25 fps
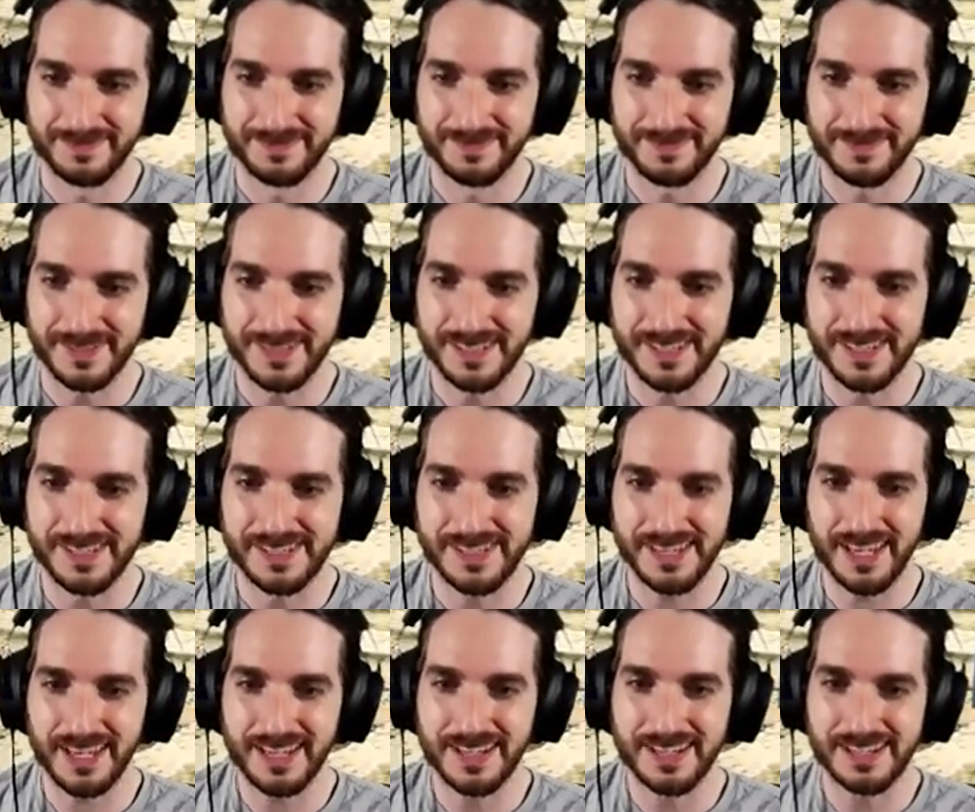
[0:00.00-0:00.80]
It's the
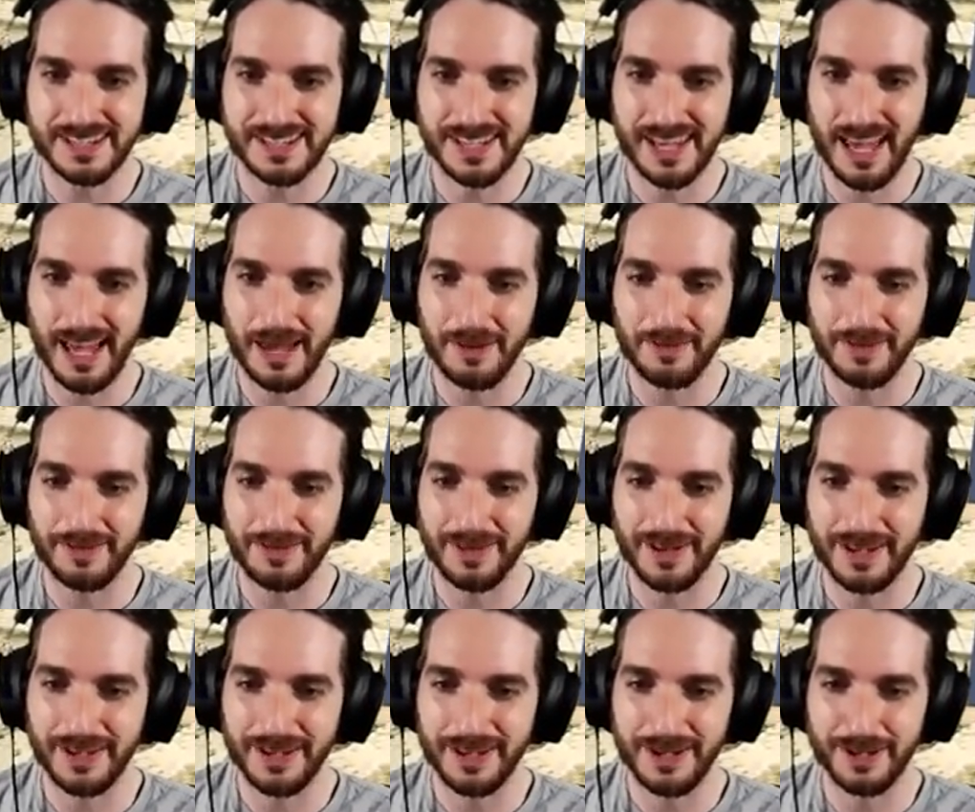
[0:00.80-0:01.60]
second time we've
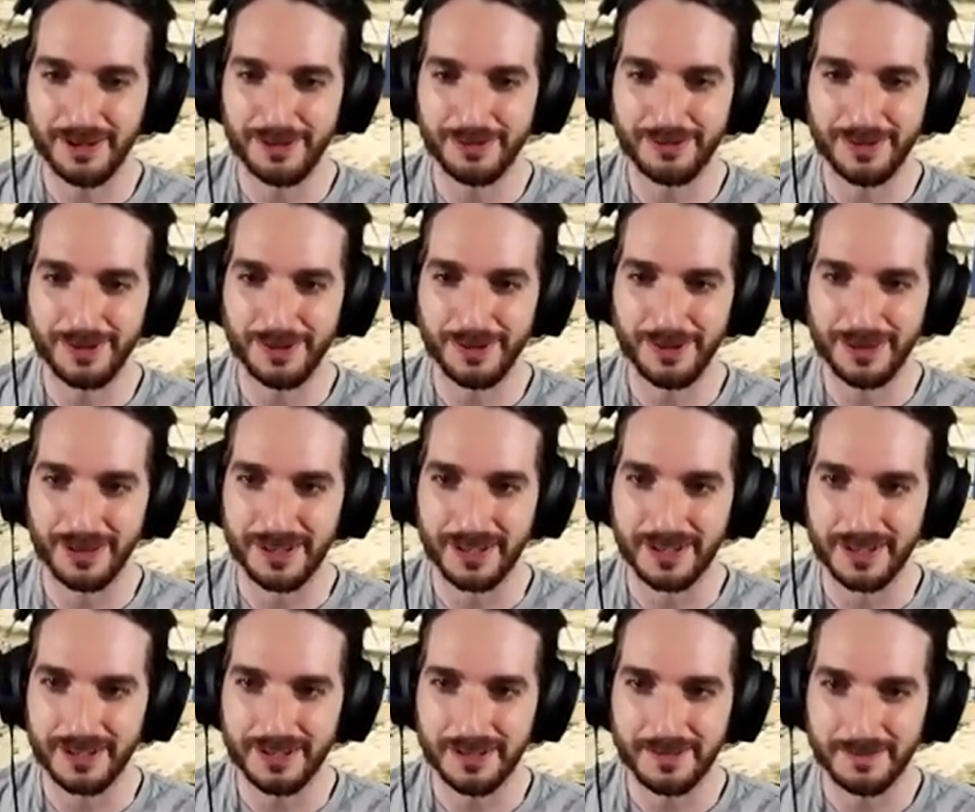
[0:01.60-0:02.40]
had hear, feel,
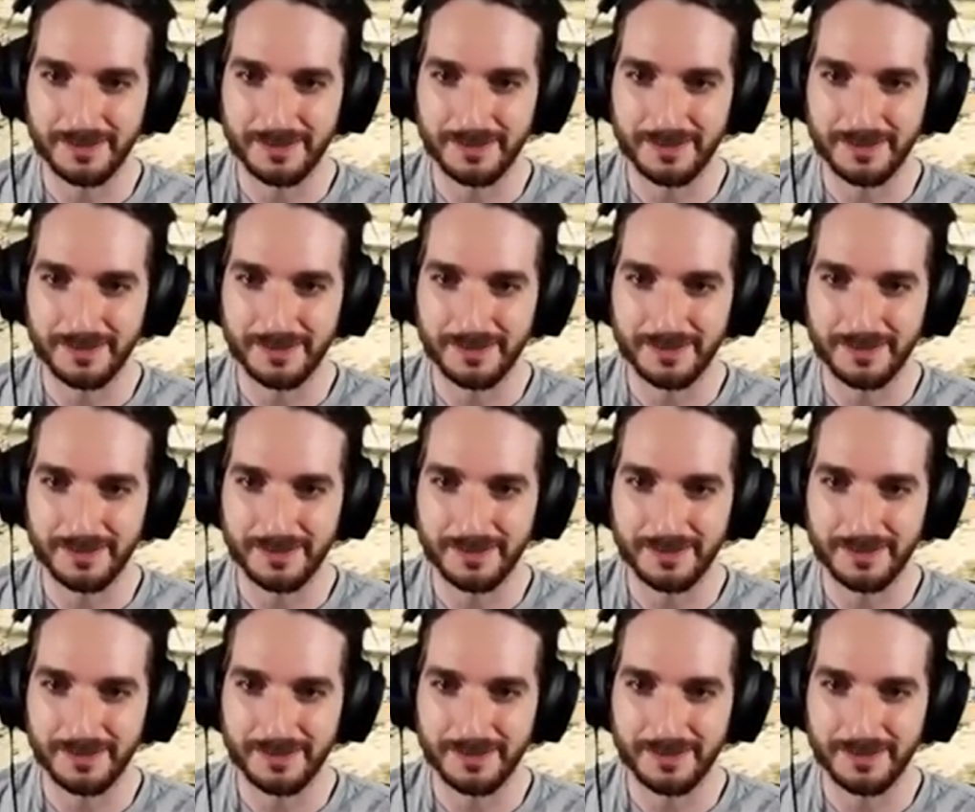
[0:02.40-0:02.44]
think.